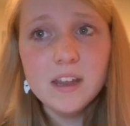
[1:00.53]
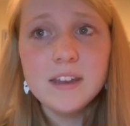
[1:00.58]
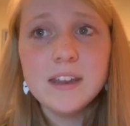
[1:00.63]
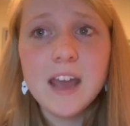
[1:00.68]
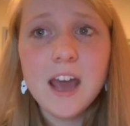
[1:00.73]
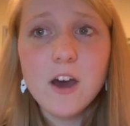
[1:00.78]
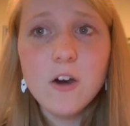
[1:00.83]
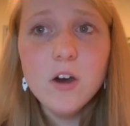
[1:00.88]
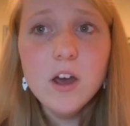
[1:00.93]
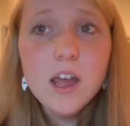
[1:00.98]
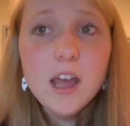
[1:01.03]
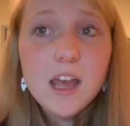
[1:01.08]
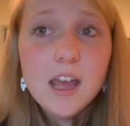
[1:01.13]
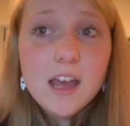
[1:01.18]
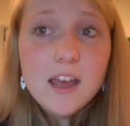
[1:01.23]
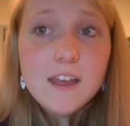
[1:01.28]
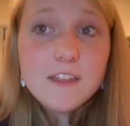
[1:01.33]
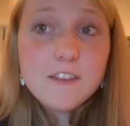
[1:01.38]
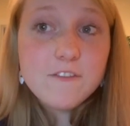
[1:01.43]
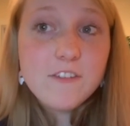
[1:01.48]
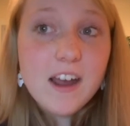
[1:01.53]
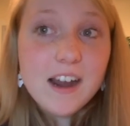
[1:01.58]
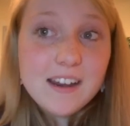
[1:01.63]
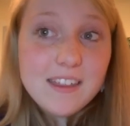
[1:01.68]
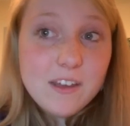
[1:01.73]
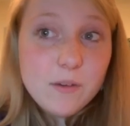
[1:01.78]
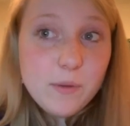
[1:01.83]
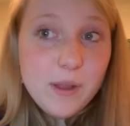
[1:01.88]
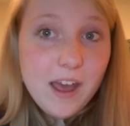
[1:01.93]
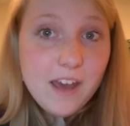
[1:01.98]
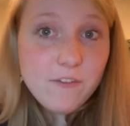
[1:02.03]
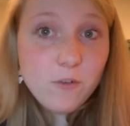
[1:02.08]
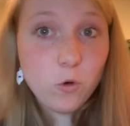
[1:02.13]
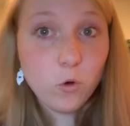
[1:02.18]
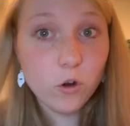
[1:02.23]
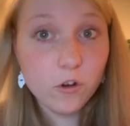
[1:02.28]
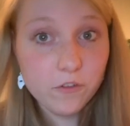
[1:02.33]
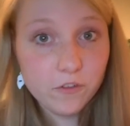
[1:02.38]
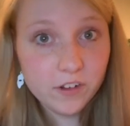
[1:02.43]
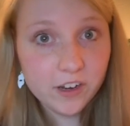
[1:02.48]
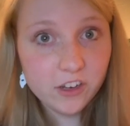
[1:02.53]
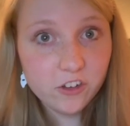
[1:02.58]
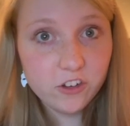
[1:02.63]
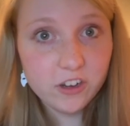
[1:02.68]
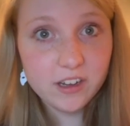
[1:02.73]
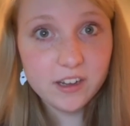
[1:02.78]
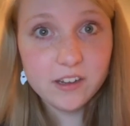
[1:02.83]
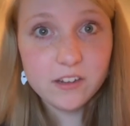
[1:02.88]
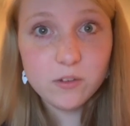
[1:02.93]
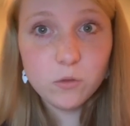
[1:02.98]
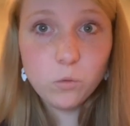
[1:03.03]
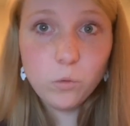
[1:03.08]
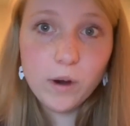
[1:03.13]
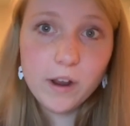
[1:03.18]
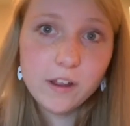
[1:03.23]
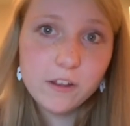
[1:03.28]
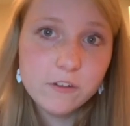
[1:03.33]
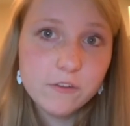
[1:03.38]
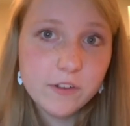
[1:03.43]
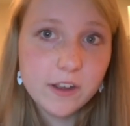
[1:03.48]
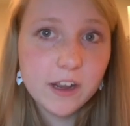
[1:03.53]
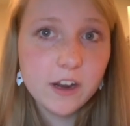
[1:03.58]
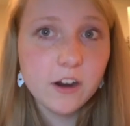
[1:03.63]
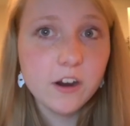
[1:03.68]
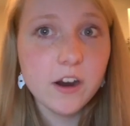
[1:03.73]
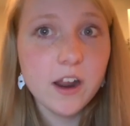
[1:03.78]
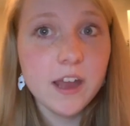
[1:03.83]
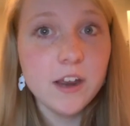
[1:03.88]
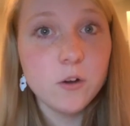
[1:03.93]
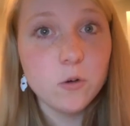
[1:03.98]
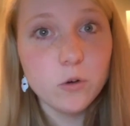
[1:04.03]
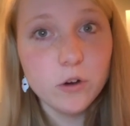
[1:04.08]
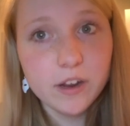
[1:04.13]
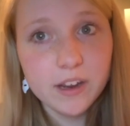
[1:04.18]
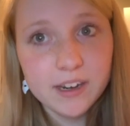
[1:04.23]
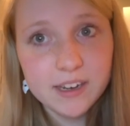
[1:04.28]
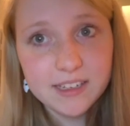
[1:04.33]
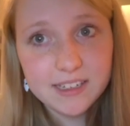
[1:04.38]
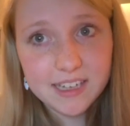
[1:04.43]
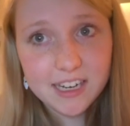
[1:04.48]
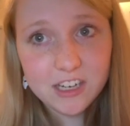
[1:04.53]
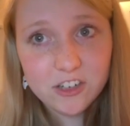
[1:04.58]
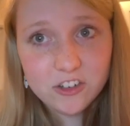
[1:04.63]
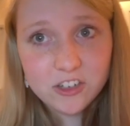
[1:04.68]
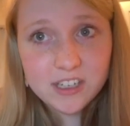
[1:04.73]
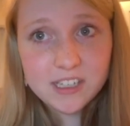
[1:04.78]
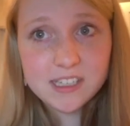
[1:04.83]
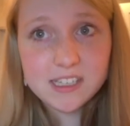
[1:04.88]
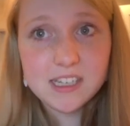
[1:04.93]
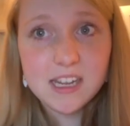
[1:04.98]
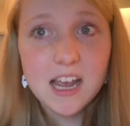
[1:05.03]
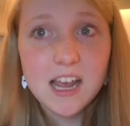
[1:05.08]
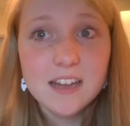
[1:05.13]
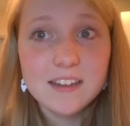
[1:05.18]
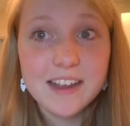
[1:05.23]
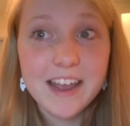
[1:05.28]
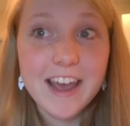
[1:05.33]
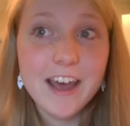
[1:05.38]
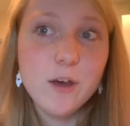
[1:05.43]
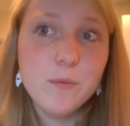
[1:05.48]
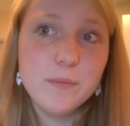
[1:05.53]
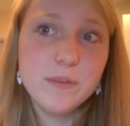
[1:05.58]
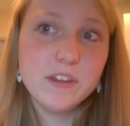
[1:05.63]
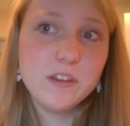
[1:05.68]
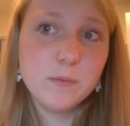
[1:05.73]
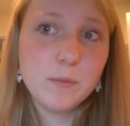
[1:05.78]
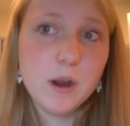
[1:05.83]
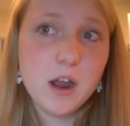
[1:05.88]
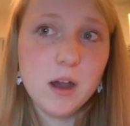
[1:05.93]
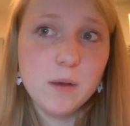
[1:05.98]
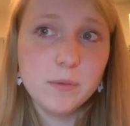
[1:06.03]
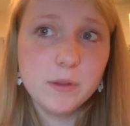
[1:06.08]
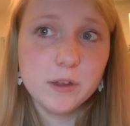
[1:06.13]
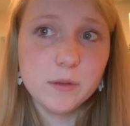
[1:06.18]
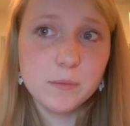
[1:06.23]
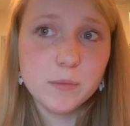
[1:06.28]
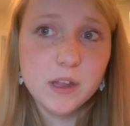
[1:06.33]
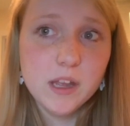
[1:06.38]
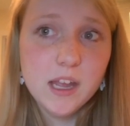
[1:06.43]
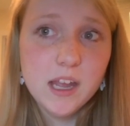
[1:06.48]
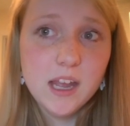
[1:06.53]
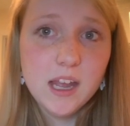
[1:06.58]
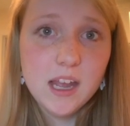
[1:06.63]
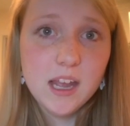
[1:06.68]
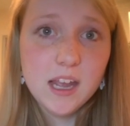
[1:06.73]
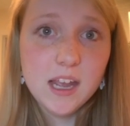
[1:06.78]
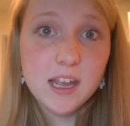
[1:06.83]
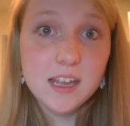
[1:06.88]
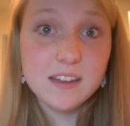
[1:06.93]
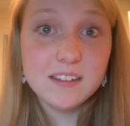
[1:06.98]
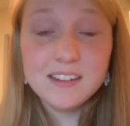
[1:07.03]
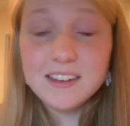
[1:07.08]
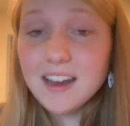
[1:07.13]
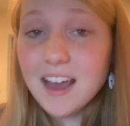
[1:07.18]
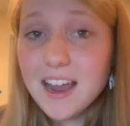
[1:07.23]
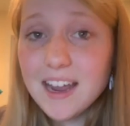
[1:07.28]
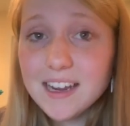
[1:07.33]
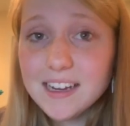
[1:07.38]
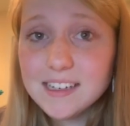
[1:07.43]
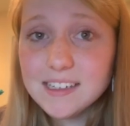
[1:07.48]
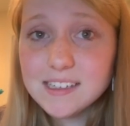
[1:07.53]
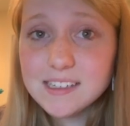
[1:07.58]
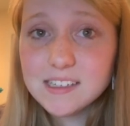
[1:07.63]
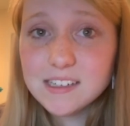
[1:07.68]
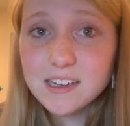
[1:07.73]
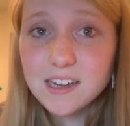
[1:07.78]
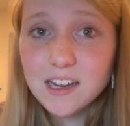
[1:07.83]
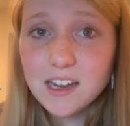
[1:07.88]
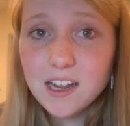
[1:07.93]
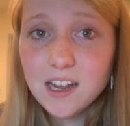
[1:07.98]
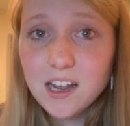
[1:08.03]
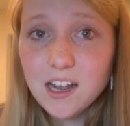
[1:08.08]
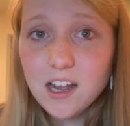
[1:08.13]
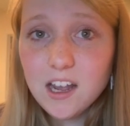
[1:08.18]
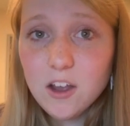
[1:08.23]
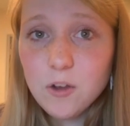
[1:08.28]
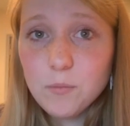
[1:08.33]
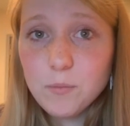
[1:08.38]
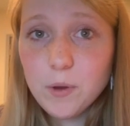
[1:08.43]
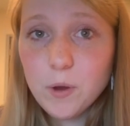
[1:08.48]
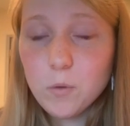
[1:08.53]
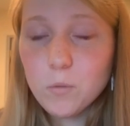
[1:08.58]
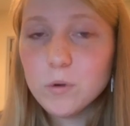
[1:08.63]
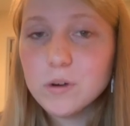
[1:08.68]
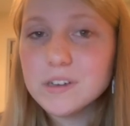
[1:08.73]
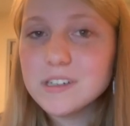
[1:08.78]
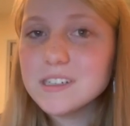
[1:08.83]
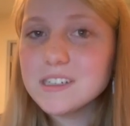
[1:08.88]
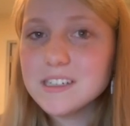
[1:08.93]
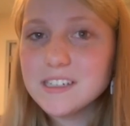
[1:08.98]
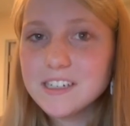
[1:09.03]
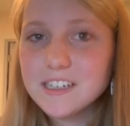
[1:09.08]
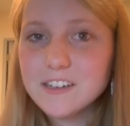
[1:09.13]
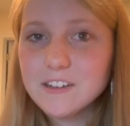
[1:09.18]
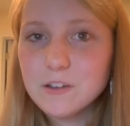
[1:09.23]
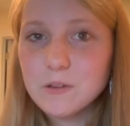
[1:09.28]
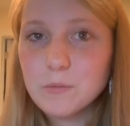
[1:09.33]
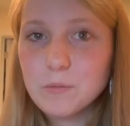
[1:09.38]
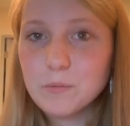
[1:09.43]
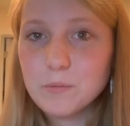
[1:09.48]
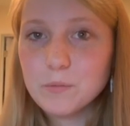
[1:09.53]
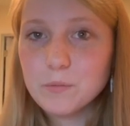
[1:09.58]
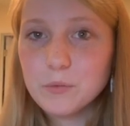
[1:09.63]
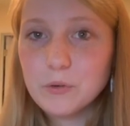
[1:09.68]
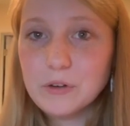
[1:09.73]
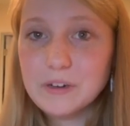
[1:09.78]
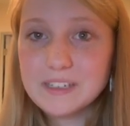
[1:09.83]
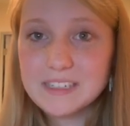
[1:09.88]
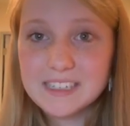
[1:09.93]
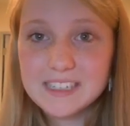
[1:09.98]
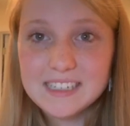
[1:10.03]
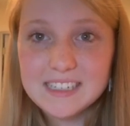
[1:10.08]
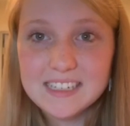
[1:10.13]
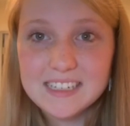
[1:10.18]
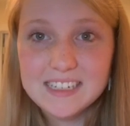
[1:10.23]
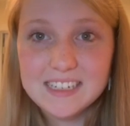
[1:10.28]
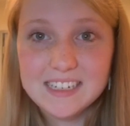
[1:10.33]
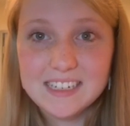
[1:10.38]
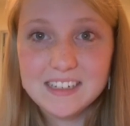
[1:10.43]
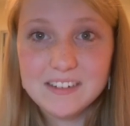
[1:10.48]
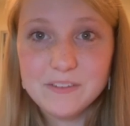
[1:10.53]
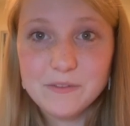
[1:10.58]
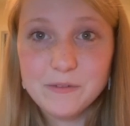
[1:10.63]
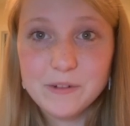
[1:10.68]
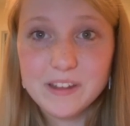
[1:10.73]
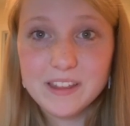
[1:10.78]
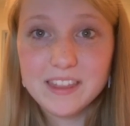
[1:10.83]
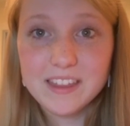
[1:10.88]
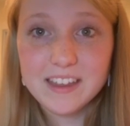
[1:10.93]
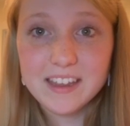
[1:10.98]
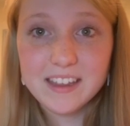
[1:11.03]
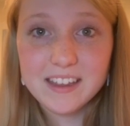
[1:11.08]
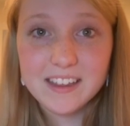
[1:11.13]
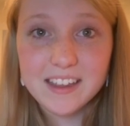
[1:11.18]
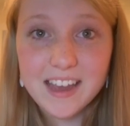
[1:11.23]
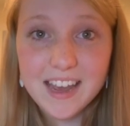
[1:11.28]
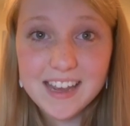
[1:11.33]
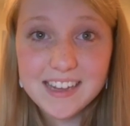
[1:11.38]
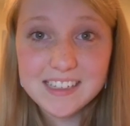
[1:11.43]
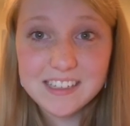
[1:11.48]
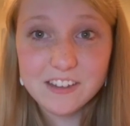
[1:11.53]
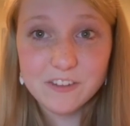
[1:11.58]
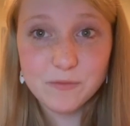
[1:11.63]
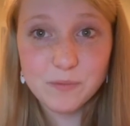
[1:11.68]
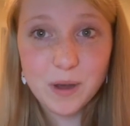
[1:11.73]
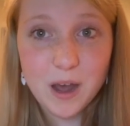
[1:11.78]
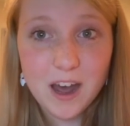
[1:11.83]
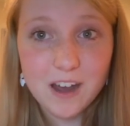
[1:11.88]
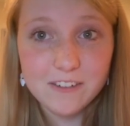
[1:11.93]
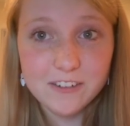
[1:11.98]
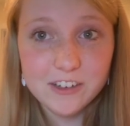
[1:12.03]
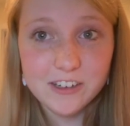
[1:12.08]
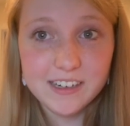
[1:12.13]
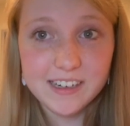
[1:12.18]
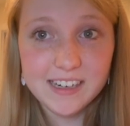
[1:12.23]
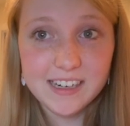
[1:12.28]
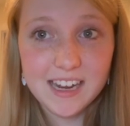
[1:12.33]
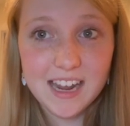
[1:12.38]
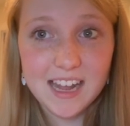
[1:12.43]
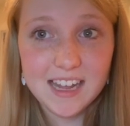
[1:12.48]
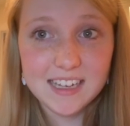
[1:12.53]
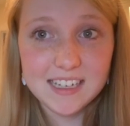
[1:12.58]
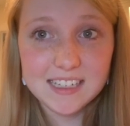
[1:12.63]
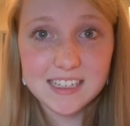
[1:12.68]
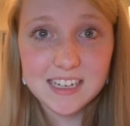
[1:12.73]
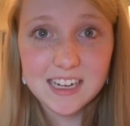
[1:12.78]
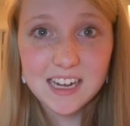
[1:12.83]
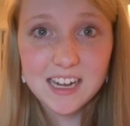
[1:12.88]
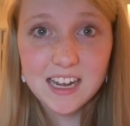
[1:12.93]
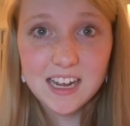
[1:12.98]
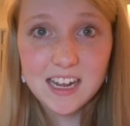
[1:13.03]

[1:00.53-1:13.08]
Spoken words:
Now, the fact that we have orphanages, welfare, and organizations to help this problem is nice, but we're still presented with the case of poverty, and